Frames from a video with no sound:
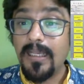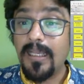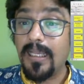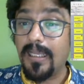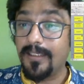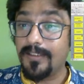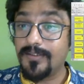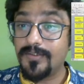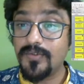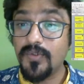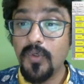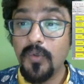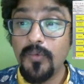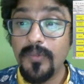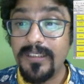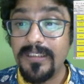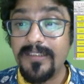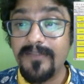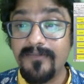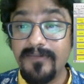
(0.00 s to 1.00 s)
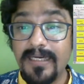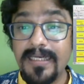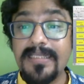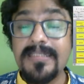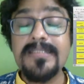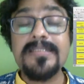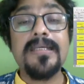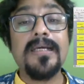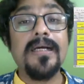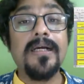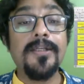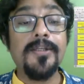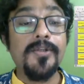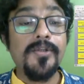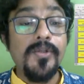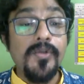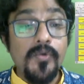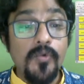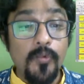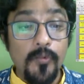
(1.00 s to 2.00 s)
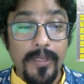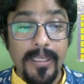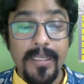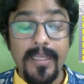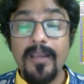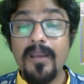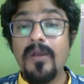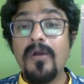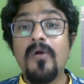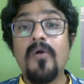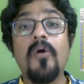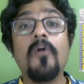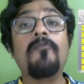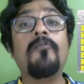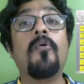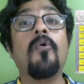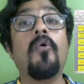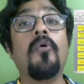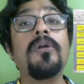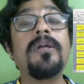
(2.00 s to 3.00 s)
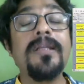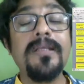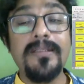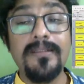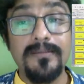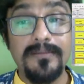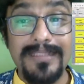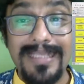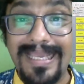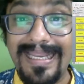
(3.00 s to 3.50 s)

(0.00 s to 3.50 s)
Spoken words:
And so we devised a new way of holding the